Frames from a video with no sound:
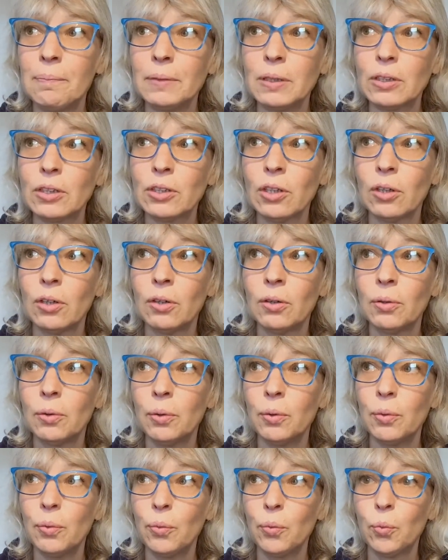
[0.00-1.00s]

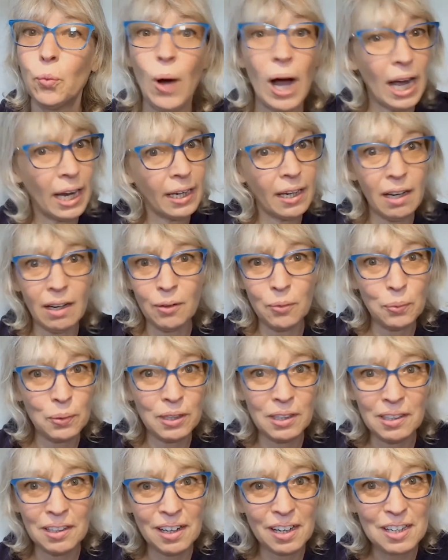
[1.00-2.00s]
So why are
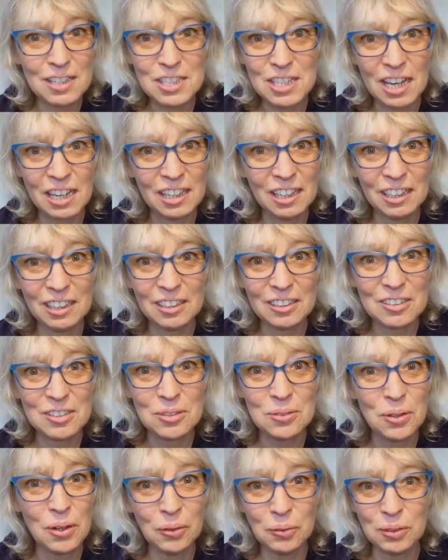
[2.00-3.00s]
we extending it
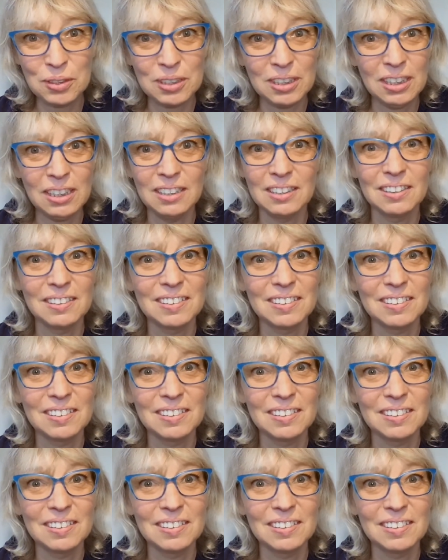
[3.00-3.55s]
to OT?